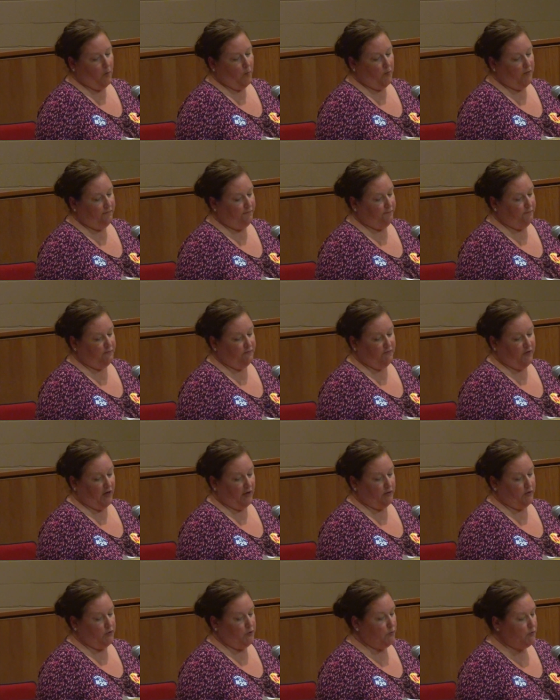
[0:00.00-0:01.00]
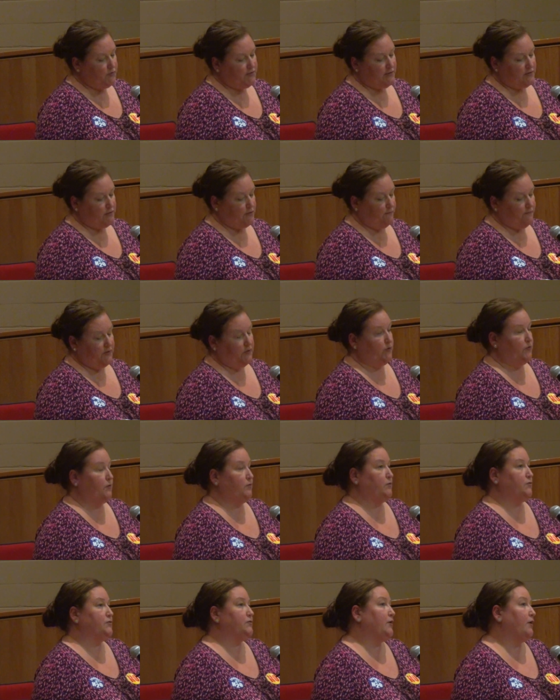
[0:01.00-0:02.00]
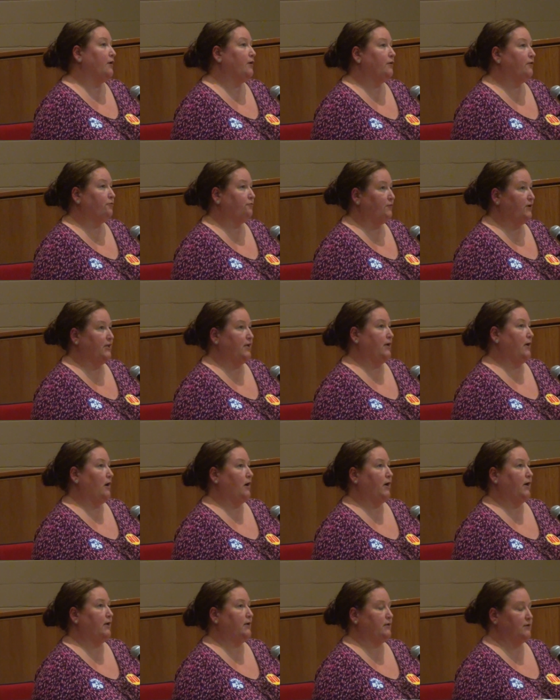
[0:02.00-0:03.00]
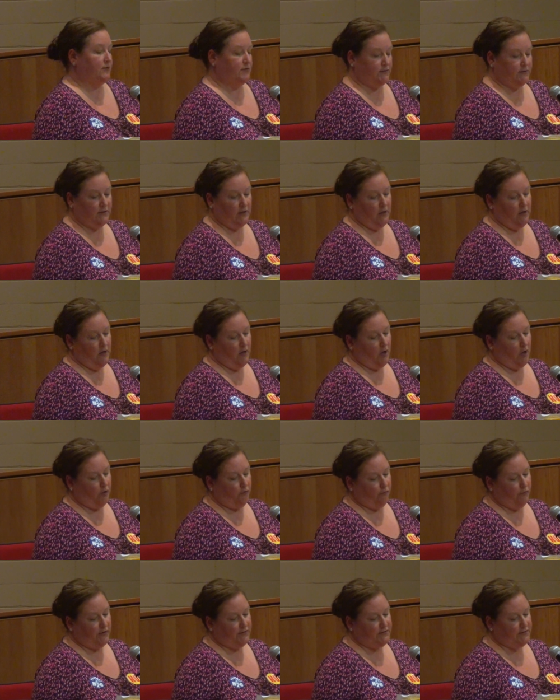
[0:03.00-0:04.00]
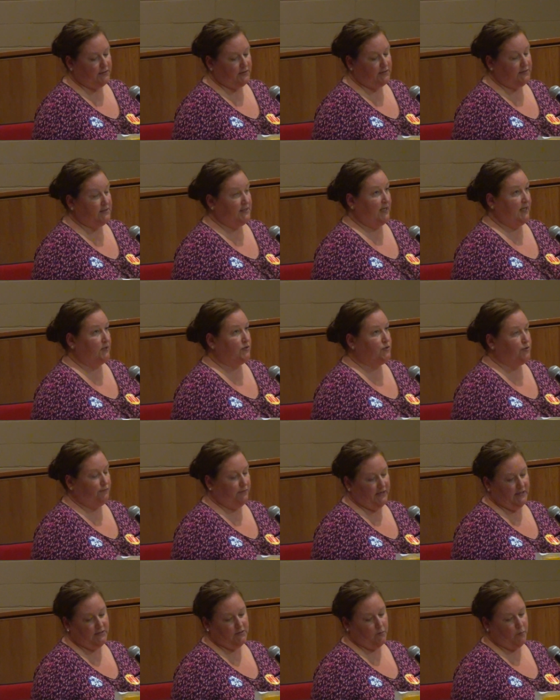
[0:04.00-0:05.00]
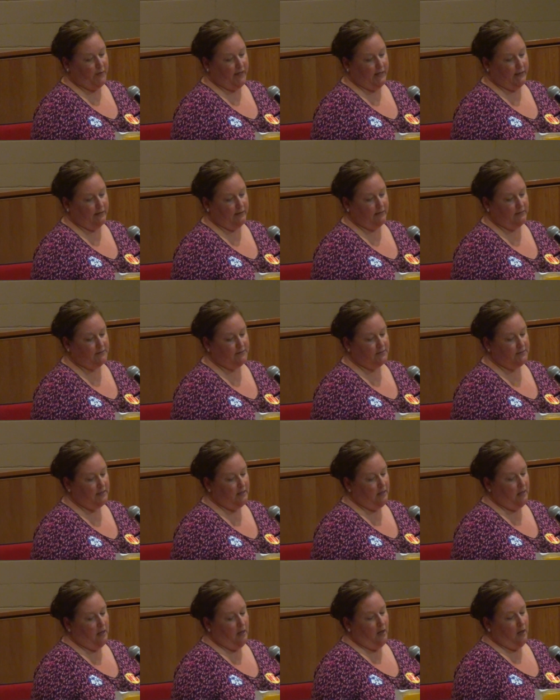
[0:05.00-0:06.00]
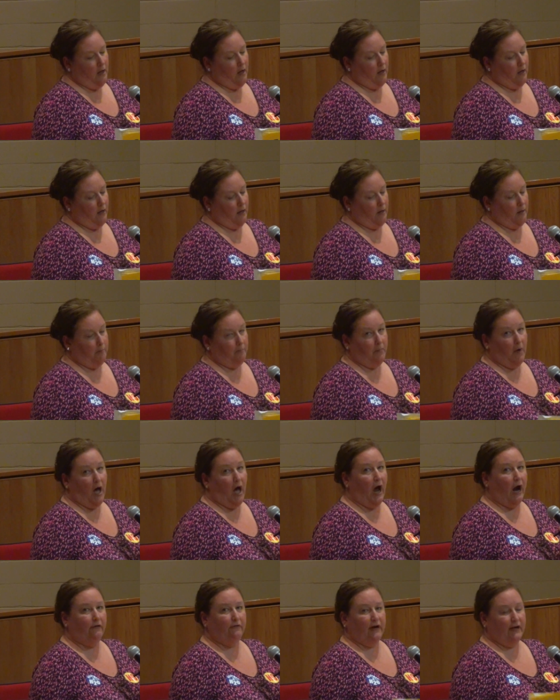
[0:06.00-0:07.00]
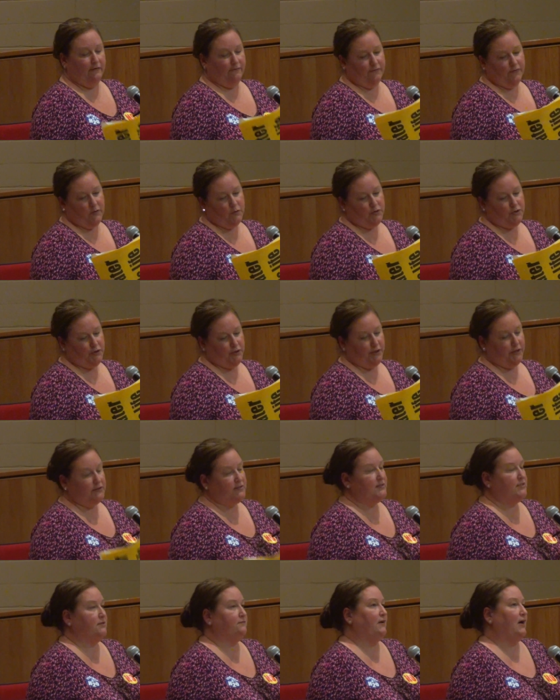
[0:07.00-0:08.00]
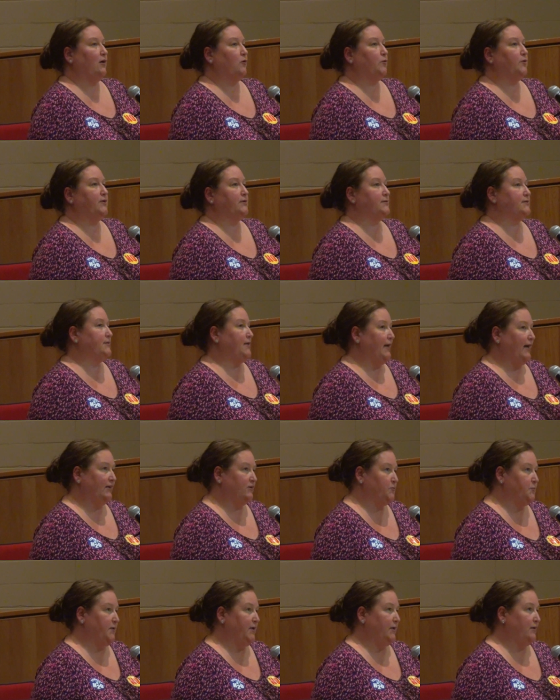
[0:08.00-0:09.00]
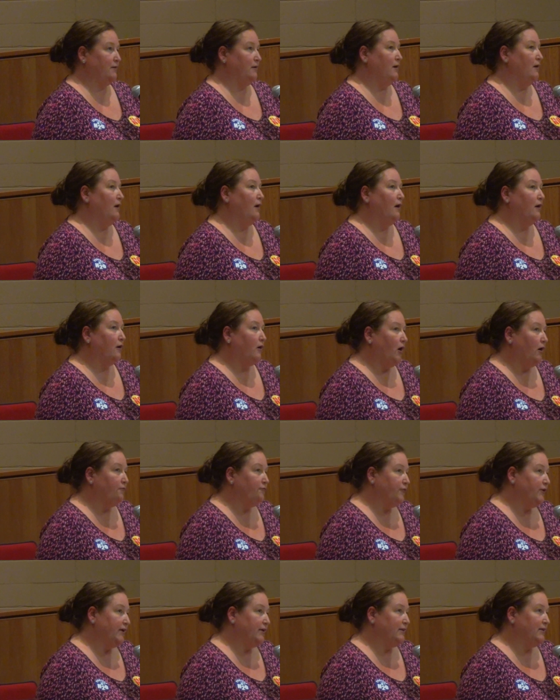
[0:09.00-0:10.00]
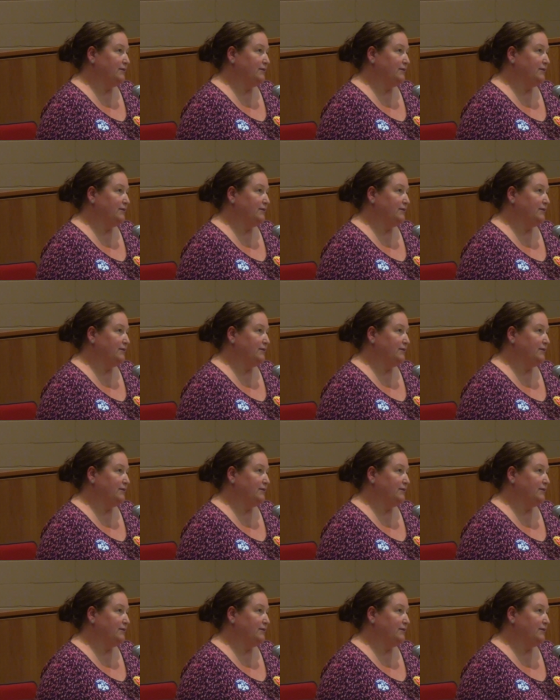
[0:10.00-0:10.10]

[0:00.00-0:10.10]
We've done news interviews, three-day hikes across the state to raise awareness. Um, RI Future, Steve Ahlquist, has been covering